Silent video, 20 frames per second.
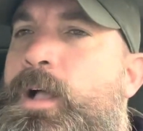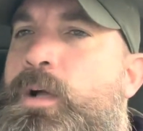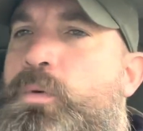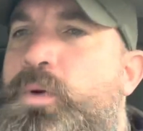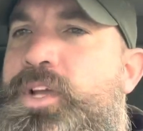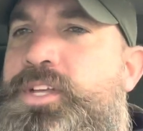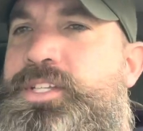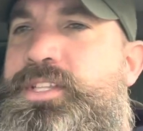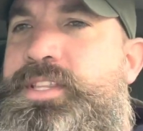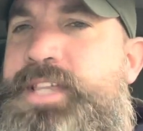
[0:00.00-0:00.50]

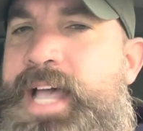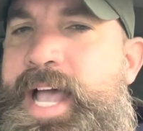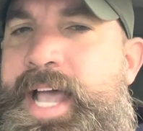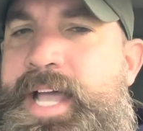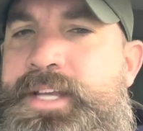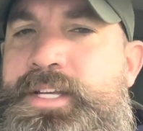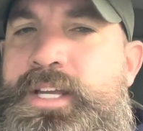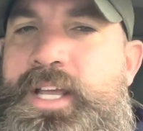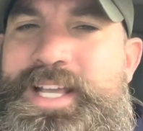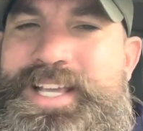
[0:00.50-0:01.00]
which
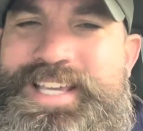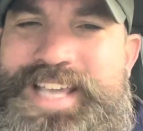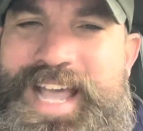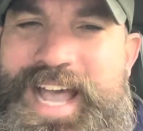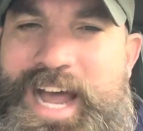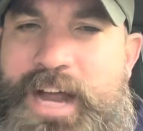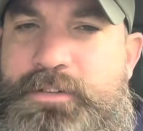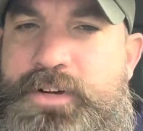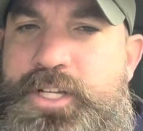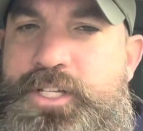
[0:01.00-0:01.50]
then
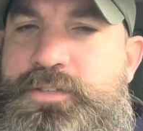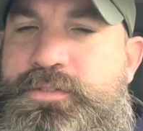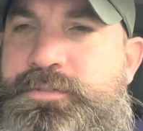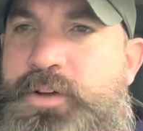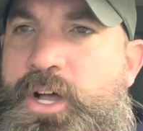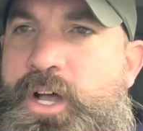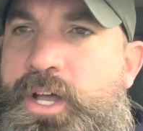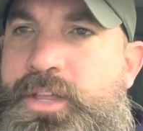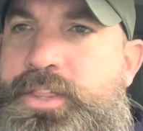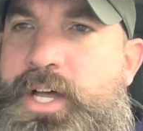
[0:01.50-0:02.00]
carries
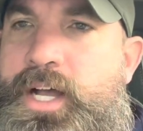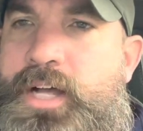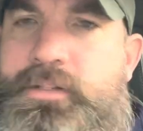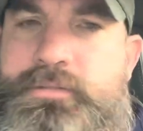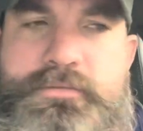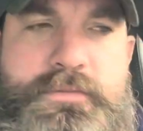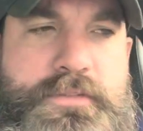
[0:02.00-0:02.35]
further.